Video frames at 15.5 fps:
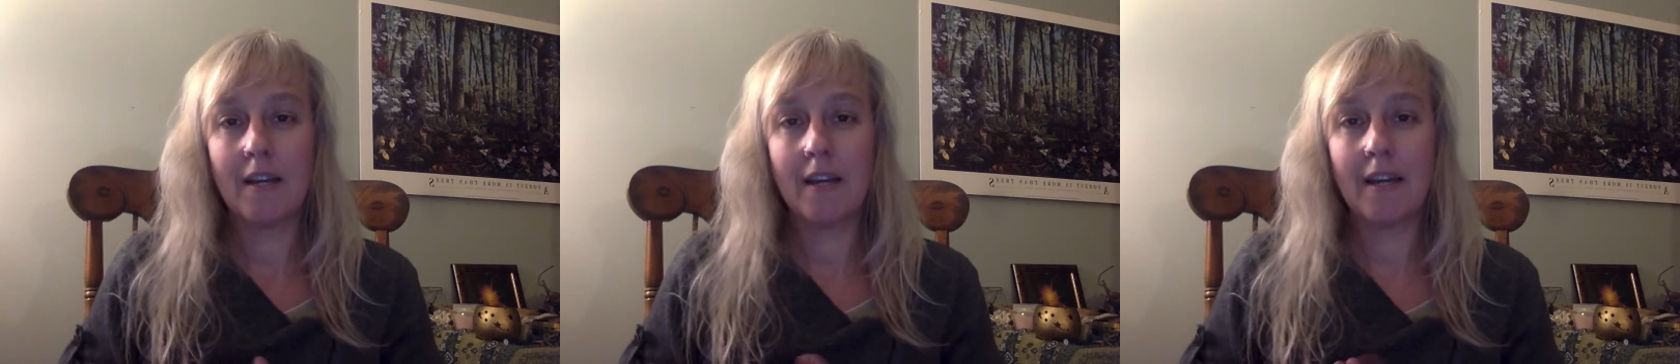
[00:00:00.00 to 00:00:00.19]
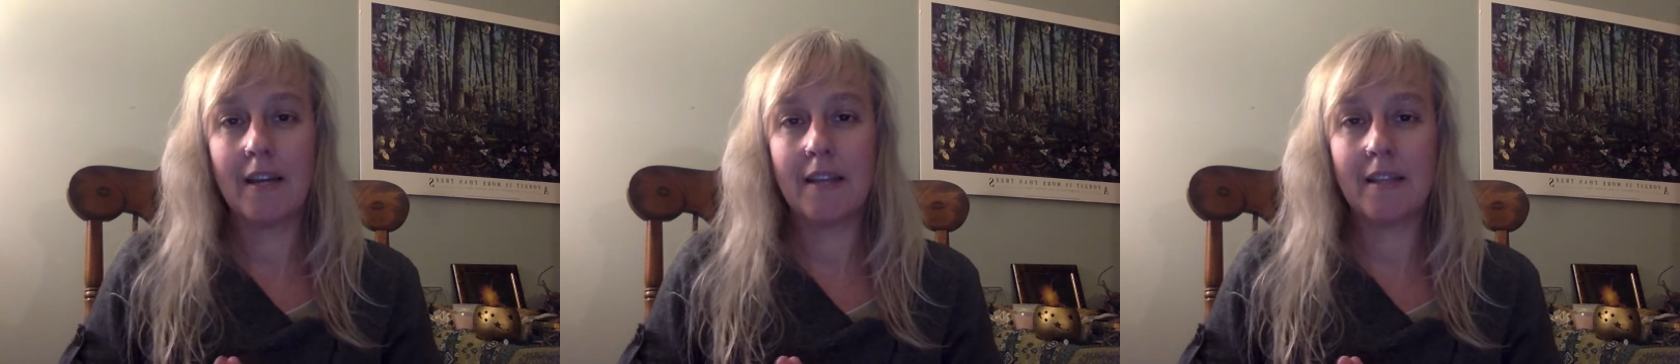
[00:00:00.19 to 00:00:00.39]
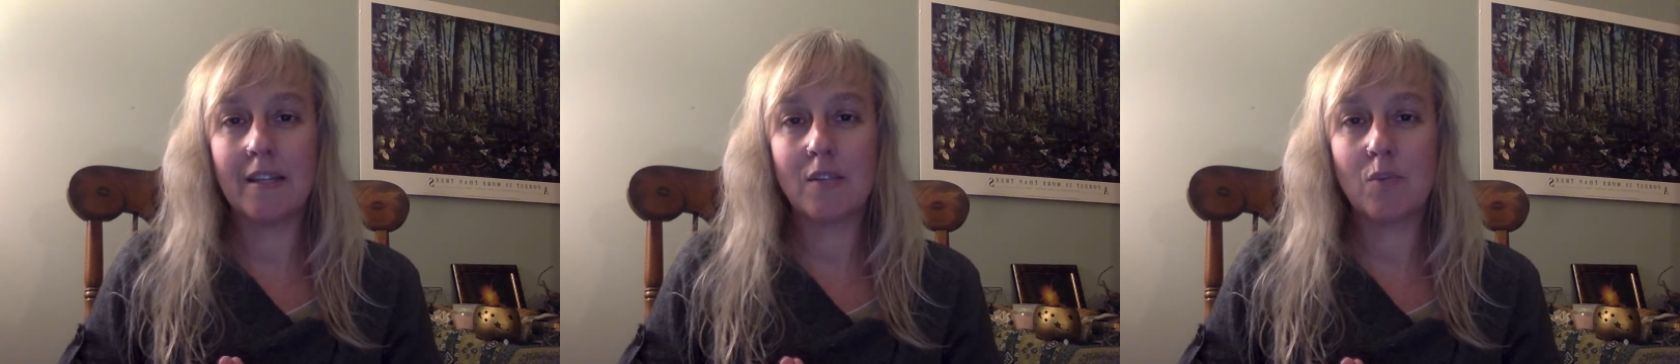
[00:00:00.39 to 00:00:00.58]

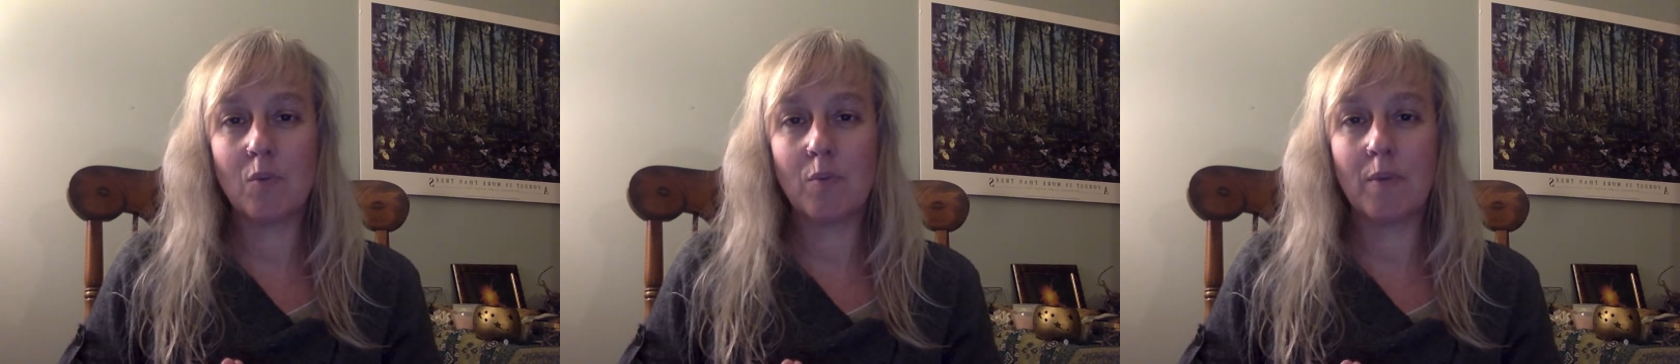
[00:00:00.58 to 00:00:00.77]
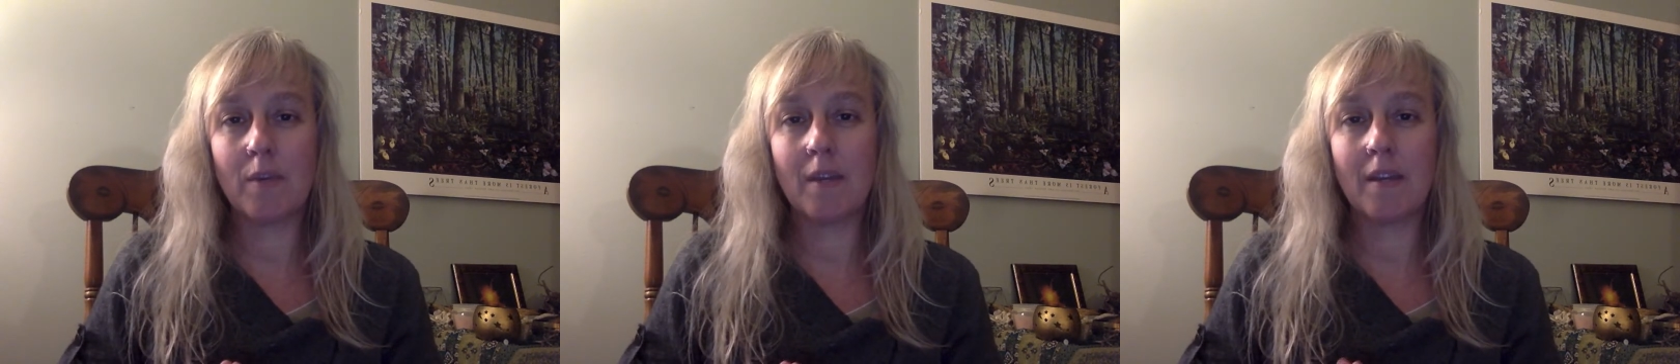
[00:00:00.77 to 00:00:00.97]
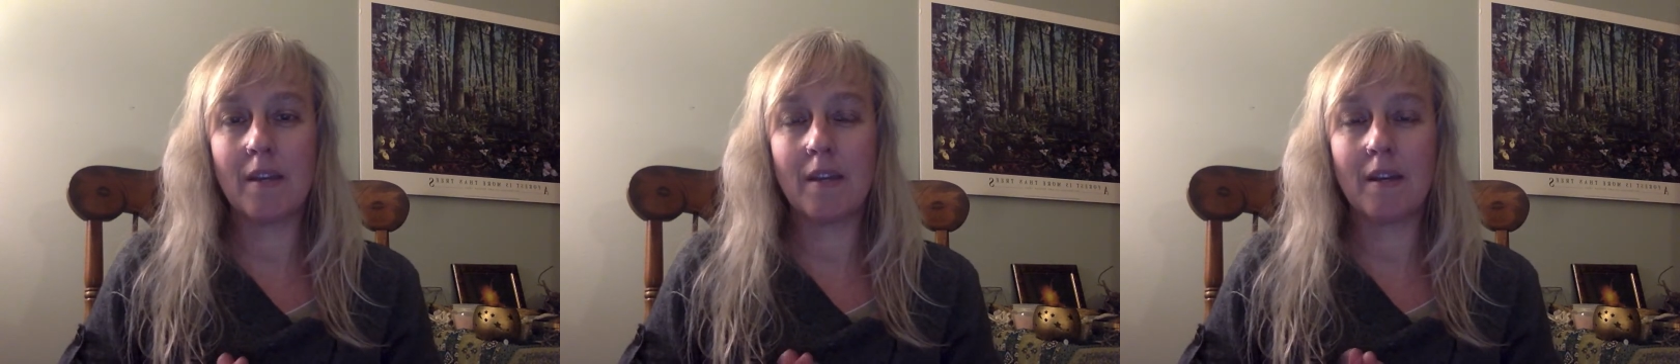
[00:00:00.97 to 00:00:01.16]
And these will
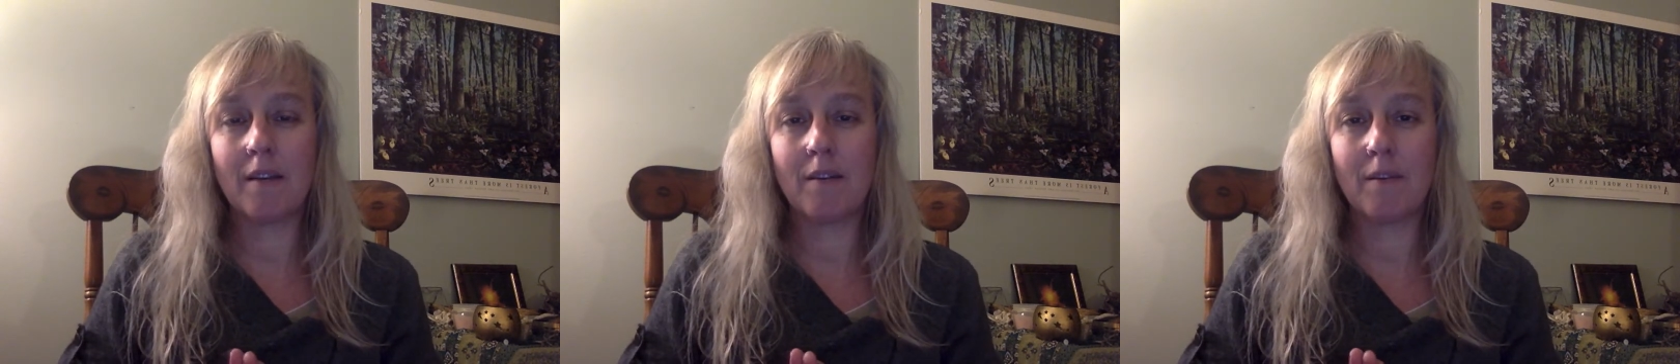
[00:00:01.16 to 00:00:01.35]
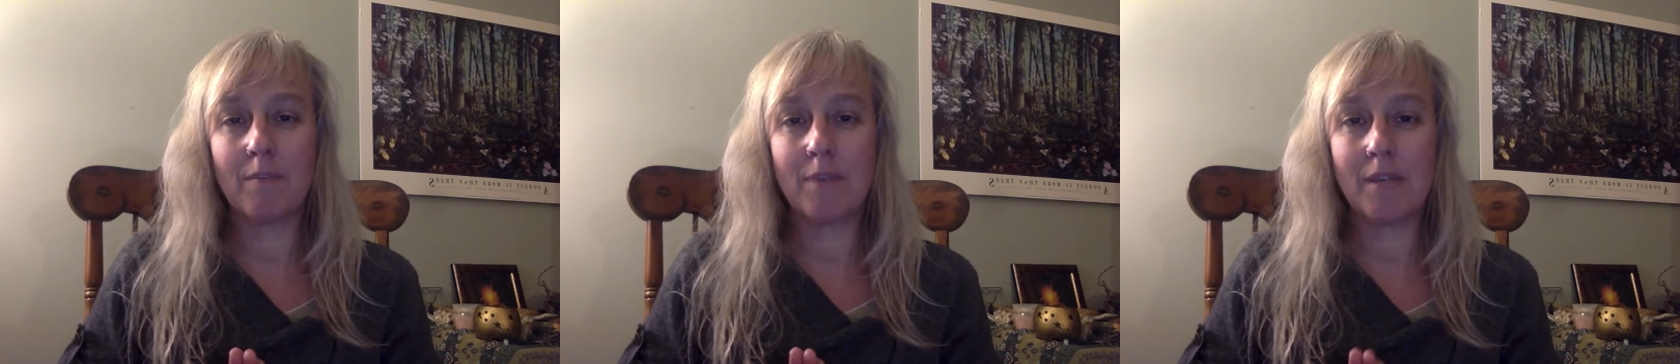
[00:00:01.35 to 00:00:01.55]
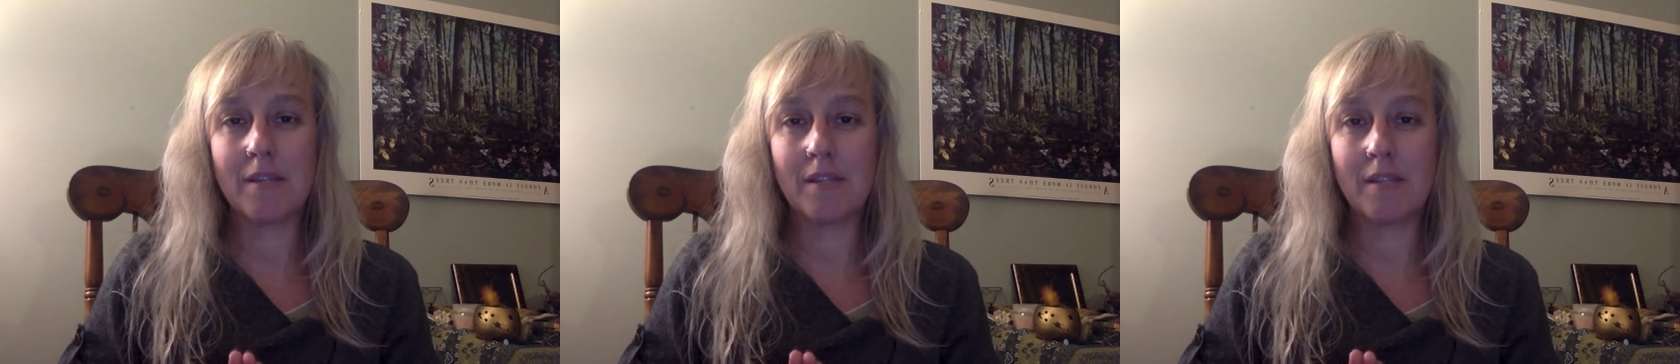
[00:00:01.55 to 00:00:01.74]
be
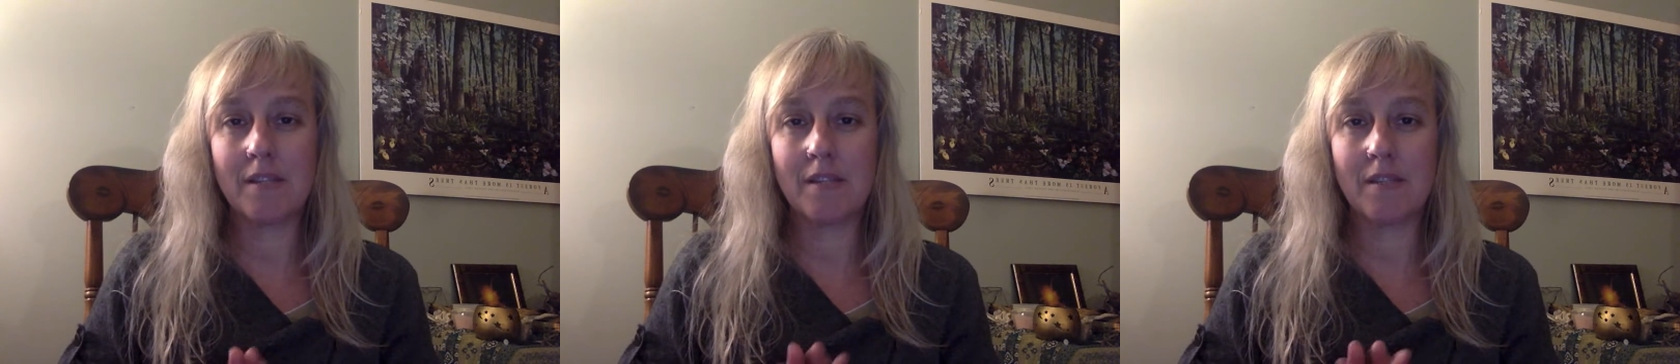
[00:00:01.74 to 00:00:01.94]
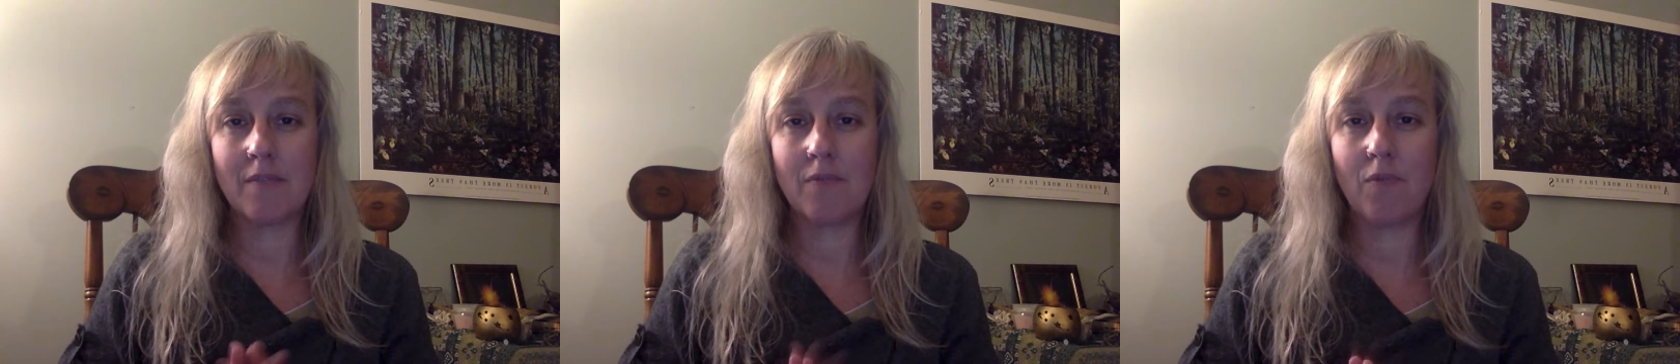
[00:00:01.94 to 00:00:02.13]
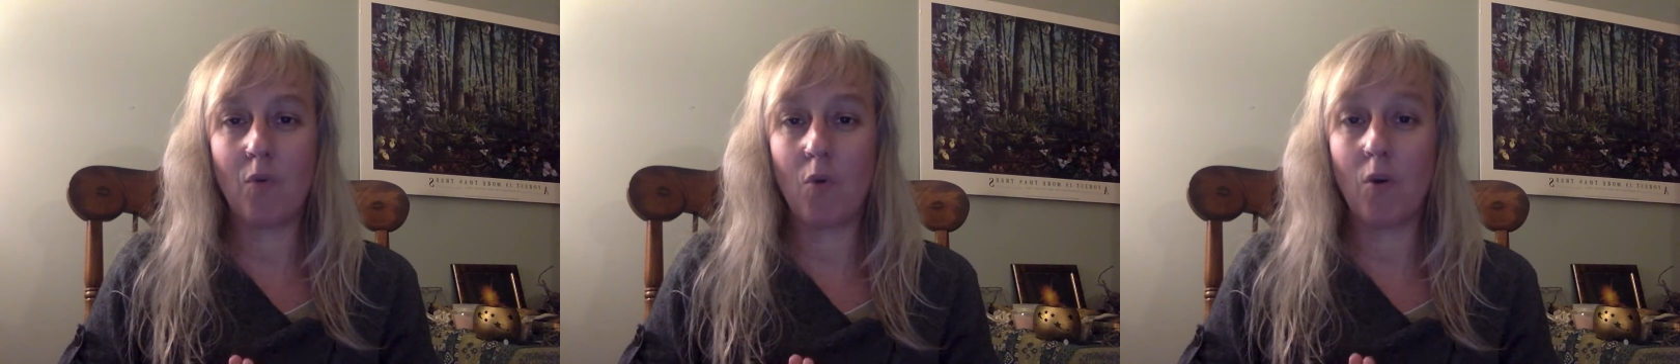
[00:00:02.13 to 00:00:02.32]
pieces
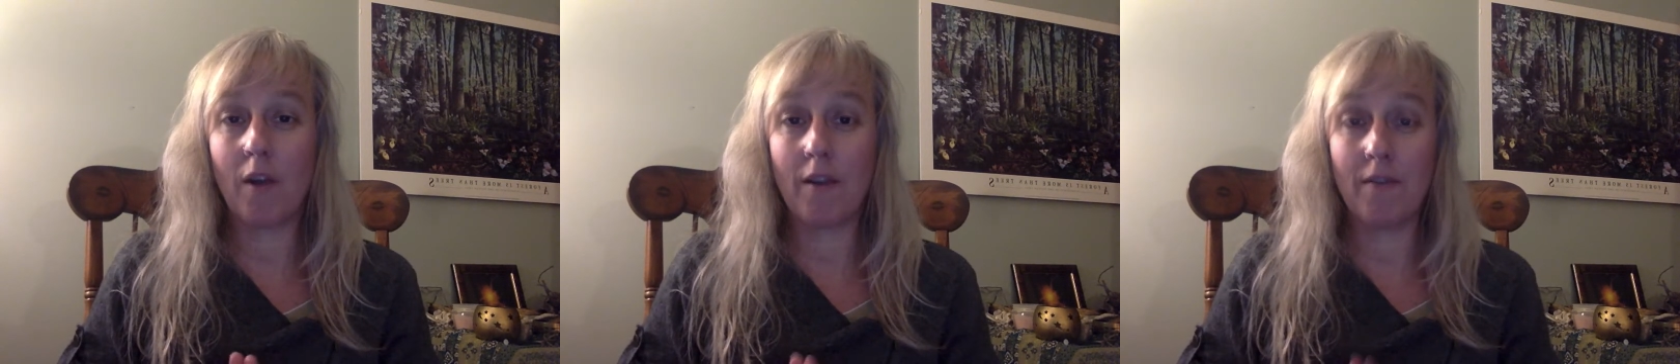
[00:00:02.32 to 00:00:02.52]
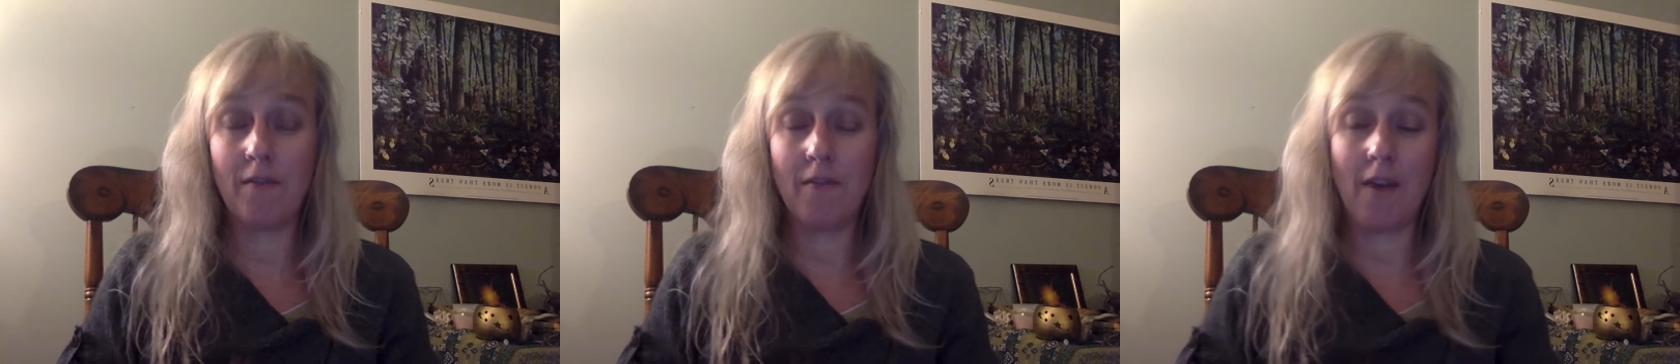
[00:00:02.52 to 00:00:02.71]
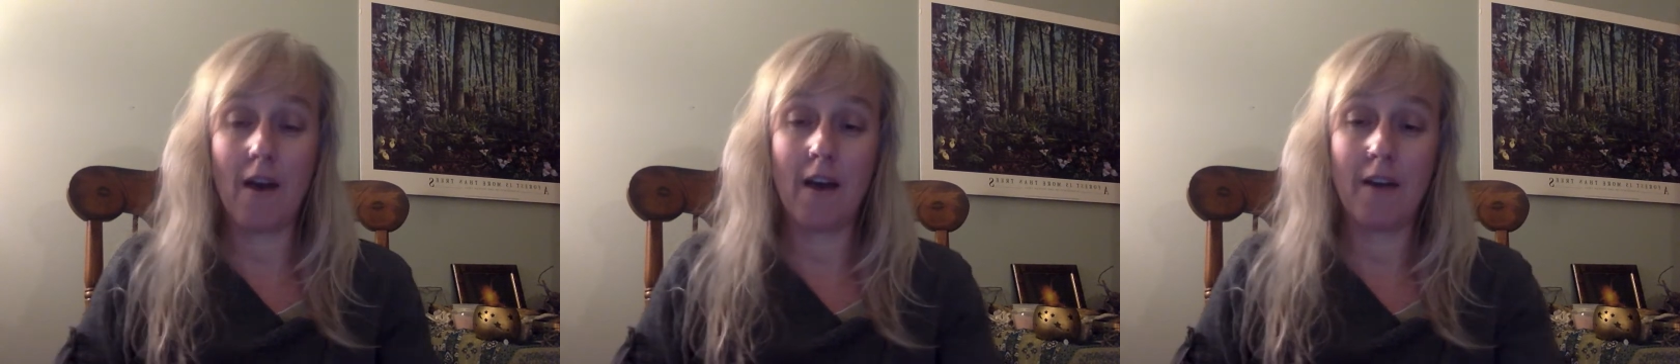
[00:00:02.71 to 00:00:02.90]
four and
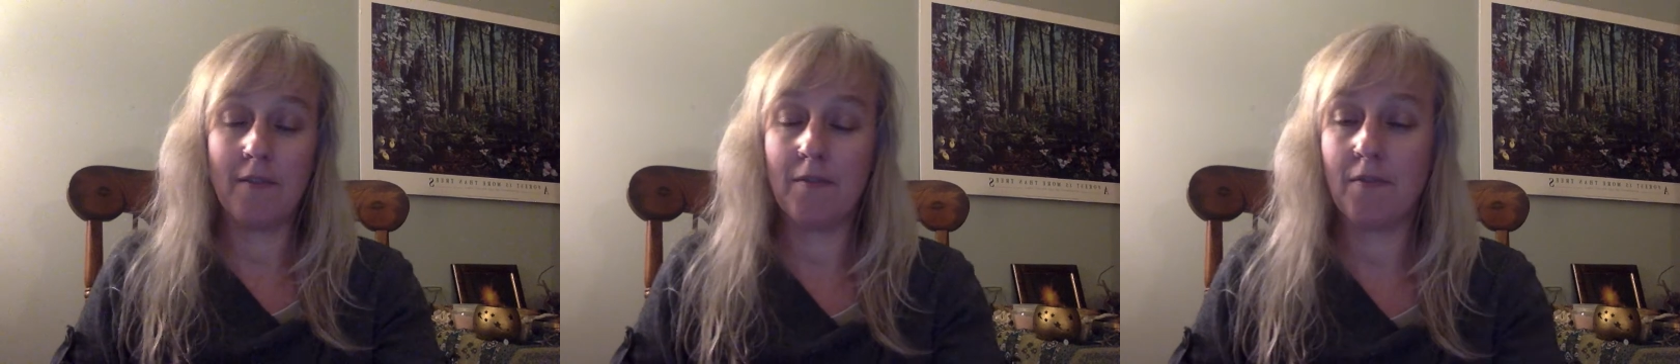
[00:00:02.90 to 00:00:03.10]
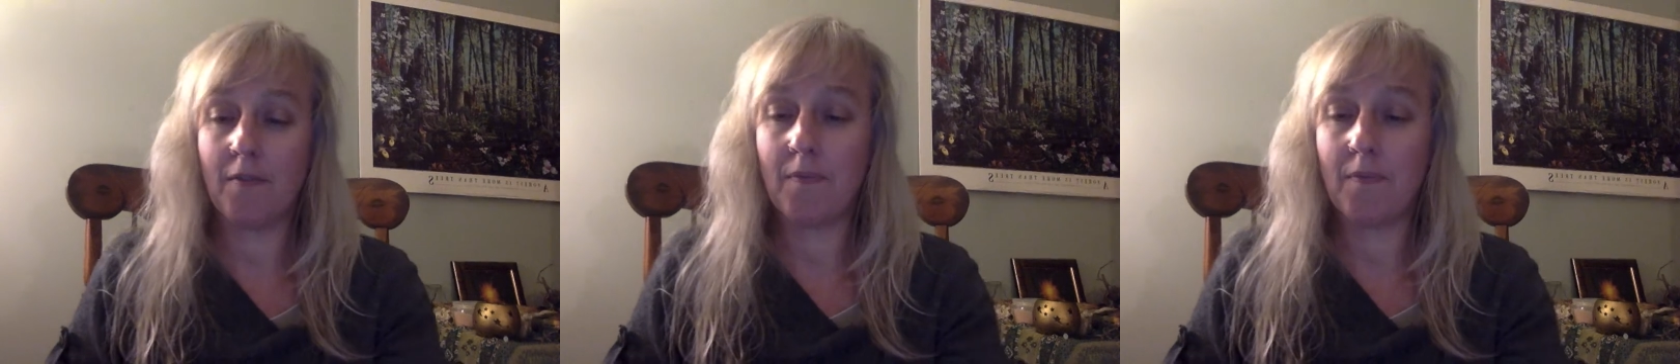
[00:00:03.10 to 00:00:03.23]
five.